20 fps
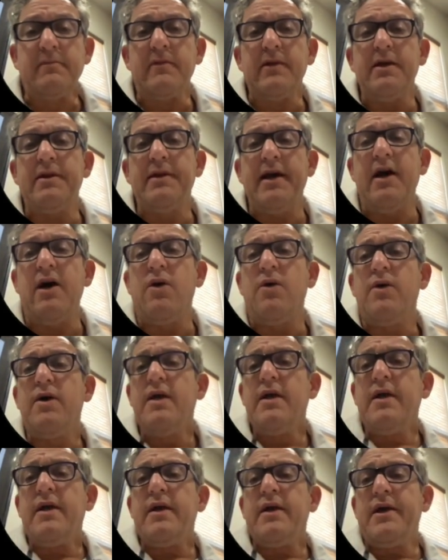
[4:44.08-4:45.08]
Now,
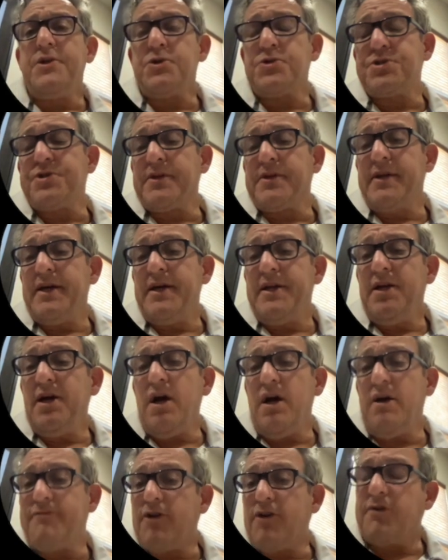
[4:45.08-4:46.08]
interestingly
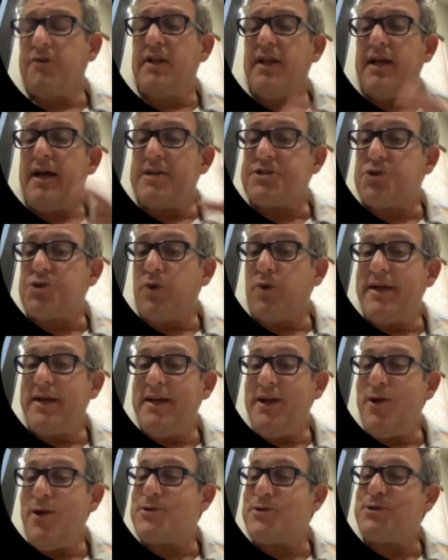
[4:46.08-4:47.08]
enough, over the last 20
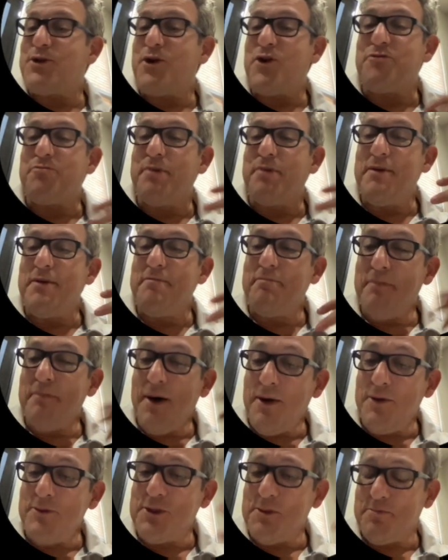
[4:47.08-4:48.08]
years, there have been
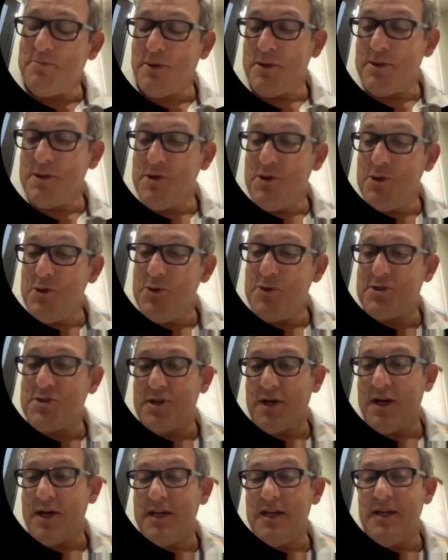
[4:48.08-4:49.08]
multiple new
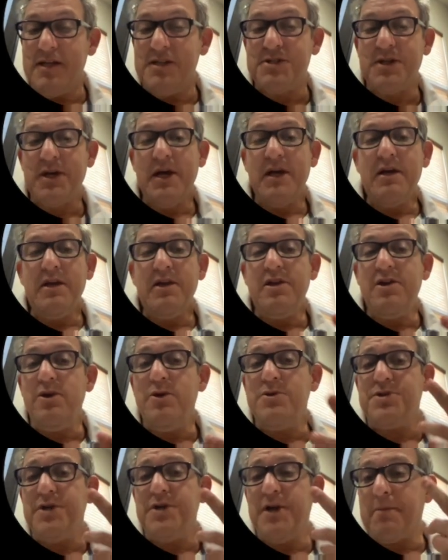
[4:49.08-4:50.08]
studies
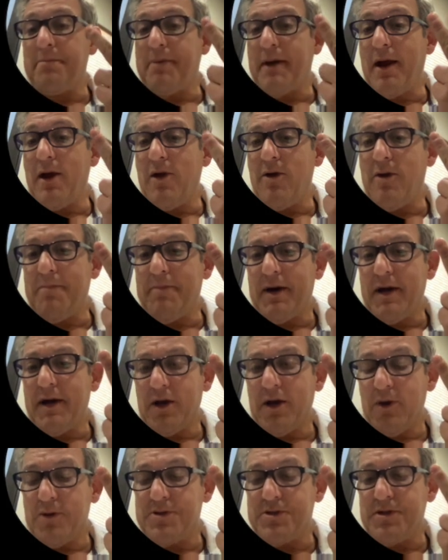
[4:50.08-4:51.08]
using
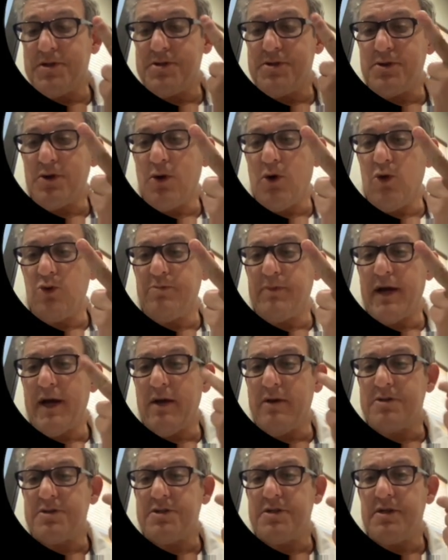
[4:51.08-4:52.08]
parabiosis, old
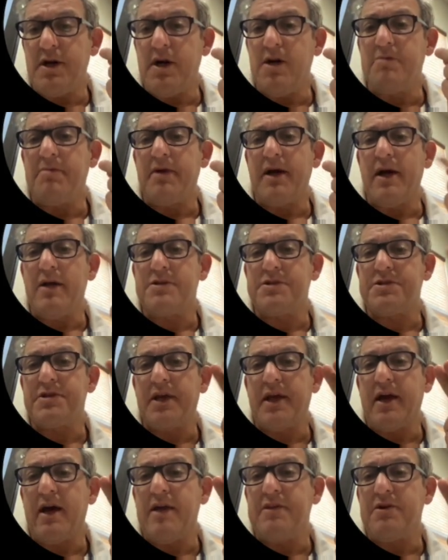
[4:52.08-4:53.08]
mouse, young mouse
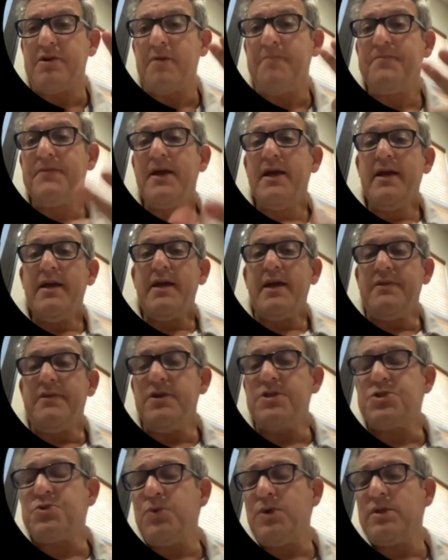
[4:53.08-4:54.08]
together, and
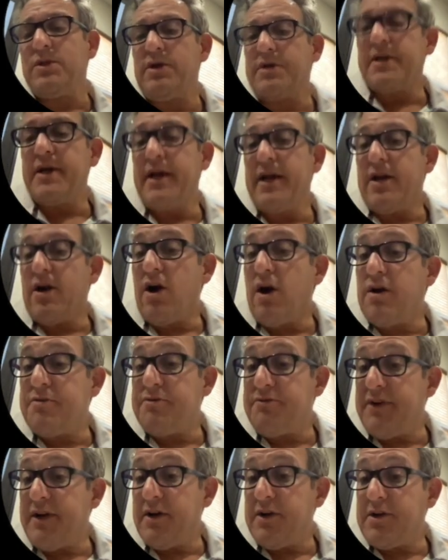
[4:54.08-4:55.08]
this one looking at heart
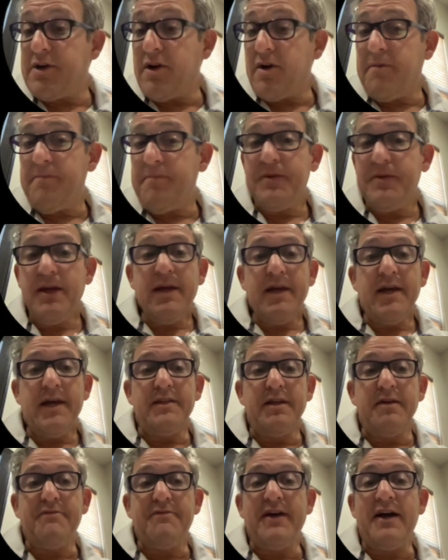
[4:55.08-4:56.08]
failure, and
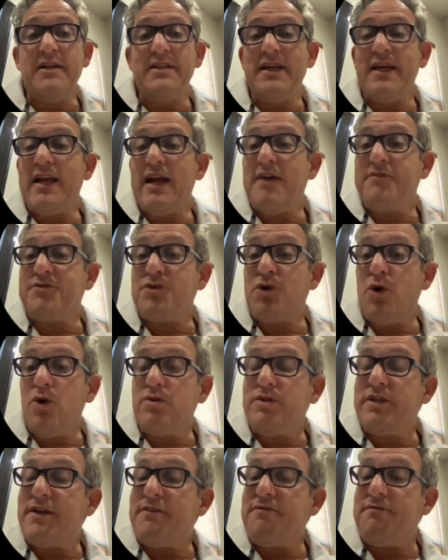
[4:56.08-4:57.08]
they found that after
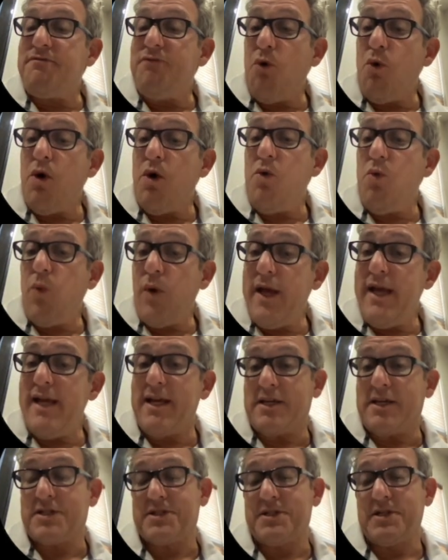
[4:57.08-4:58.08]
only 4
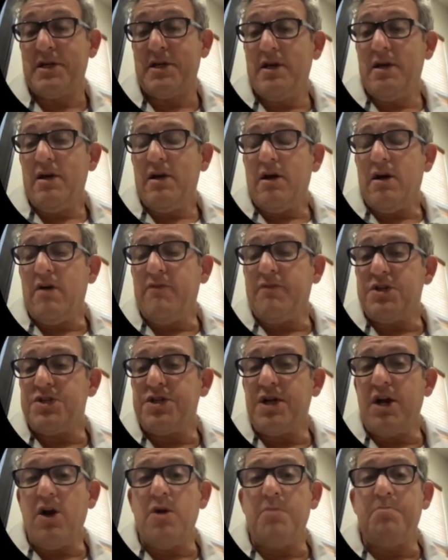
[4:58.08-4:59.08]
weeks of a
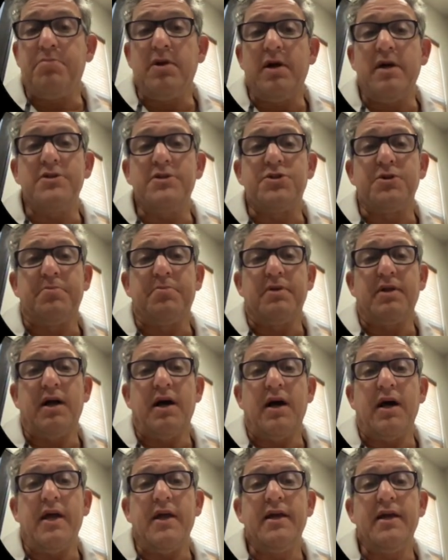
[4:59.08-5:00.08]
shared blood
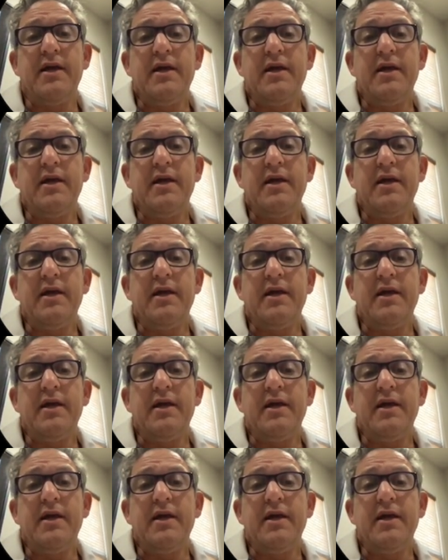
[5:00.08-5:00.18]
supply,